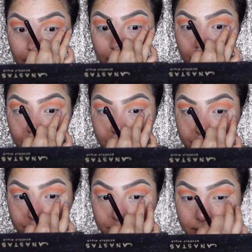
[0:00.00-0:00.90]
off
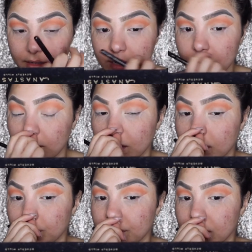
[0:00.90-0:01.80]
and I don't like
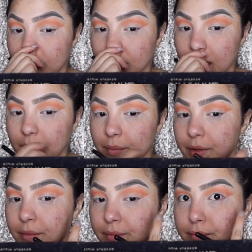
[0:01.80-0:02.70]
to put the tape
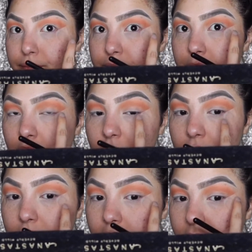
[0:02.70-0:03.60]

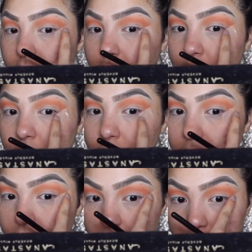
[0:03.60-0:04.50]
on
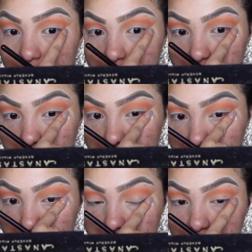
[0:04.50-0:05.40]
here
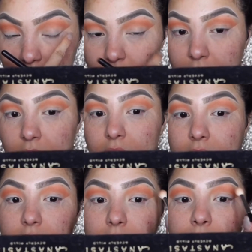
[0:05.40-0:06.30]
because
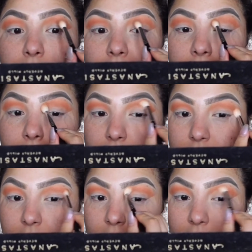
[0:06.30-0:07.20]
it'll pull off my
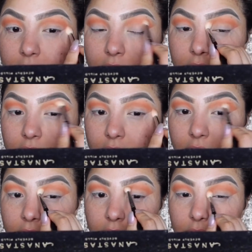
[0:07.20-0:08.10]
skin
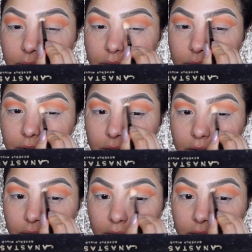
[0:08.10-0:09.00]
I don't know what's going
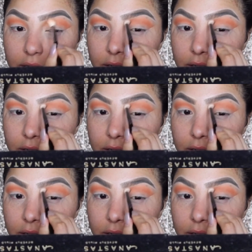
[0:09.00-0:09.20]
on guys